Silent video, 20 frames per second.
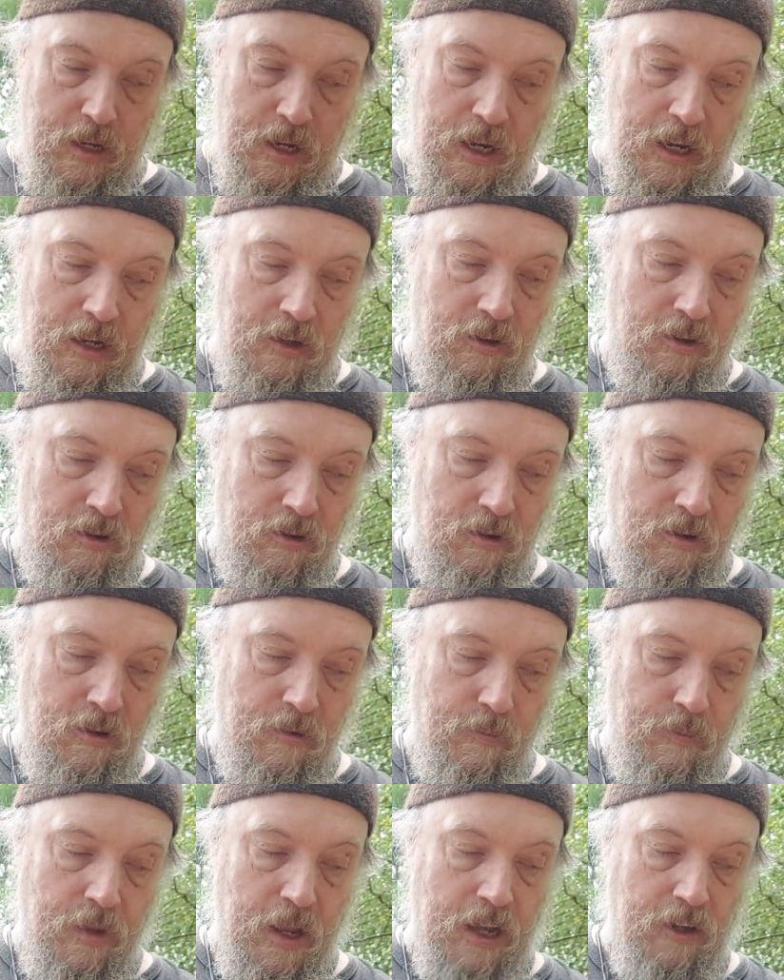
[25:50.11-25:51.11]
it
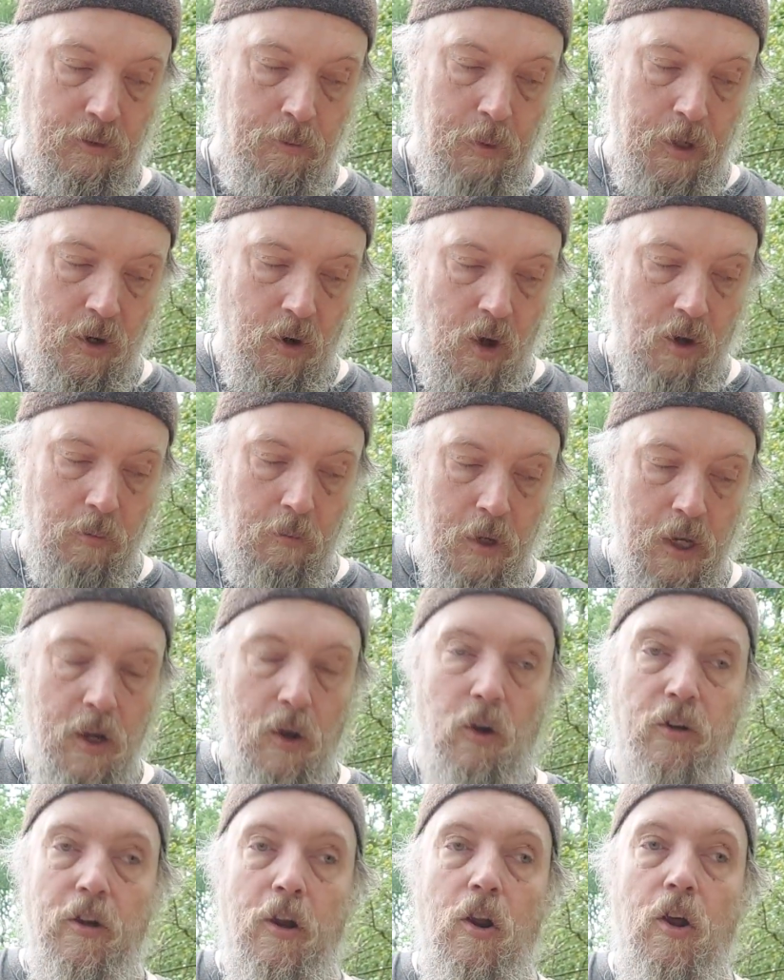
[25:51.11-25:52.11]
has been on me
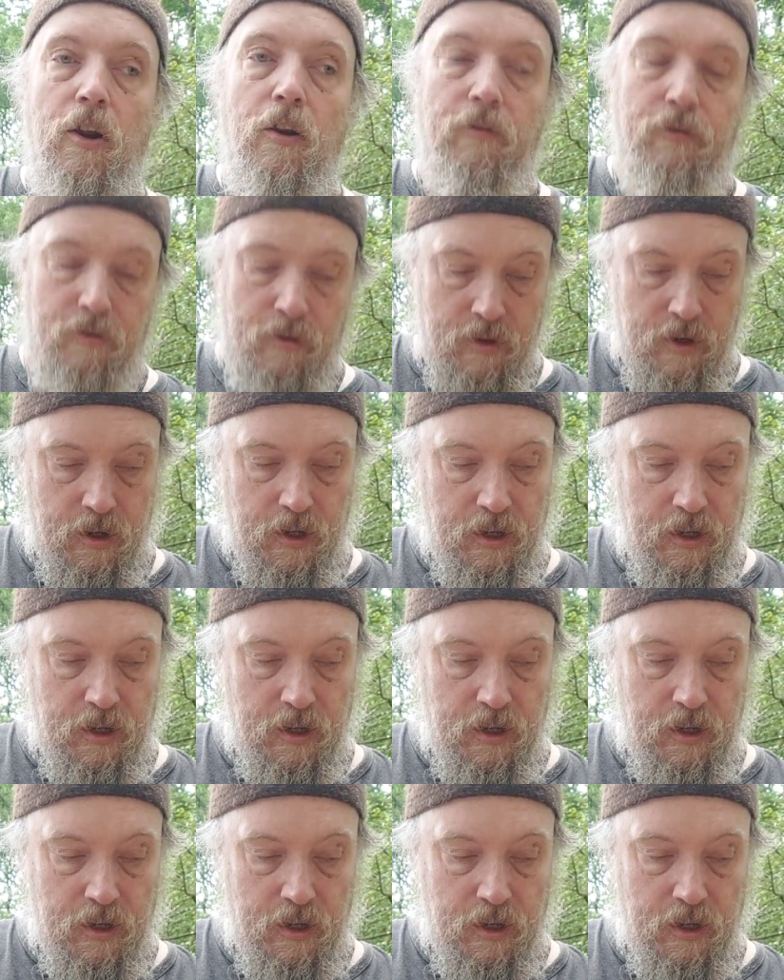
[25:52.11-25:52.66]
on a lot of